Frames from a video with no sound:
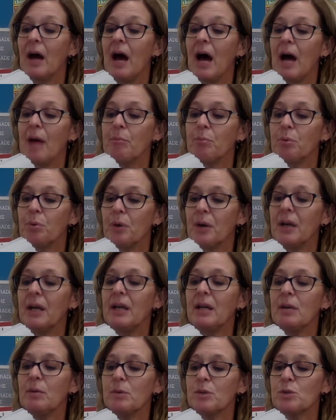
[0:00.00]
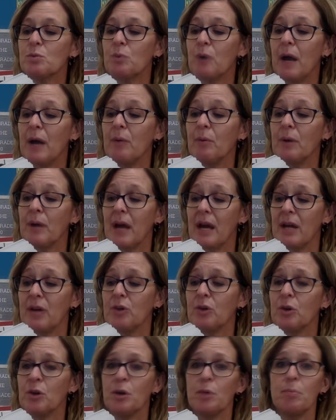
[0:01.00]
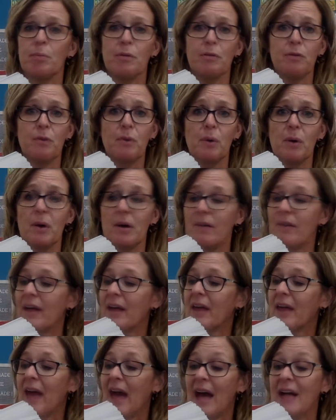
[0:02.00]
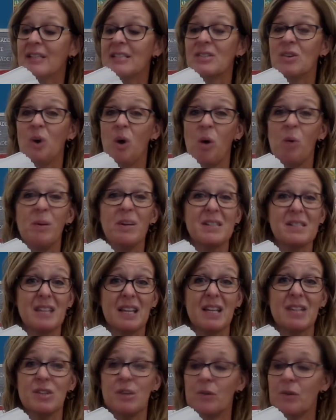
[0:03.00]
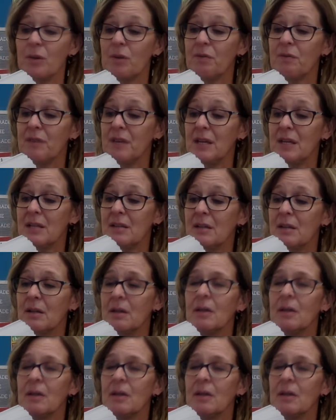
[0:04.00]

I prayed it was right what I had heard before, that cats always land on their feet.